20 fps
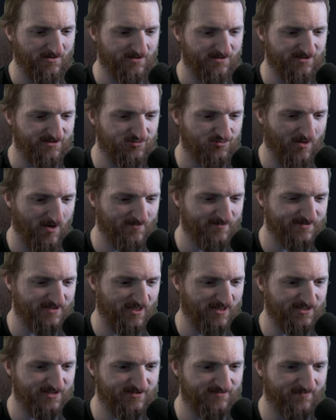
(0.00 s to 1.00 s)
This
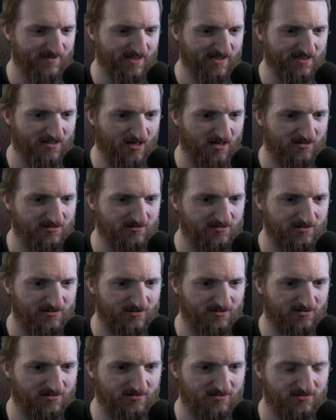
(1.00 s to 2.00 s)
website's being a
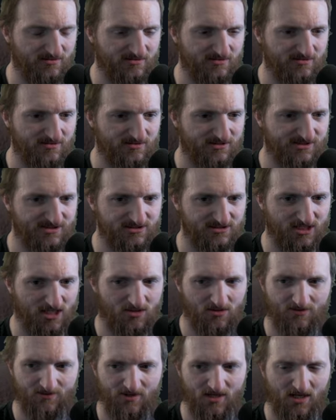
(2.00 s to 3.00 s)
little
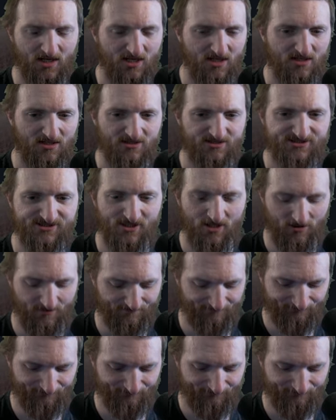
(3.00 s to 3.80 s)
slow. So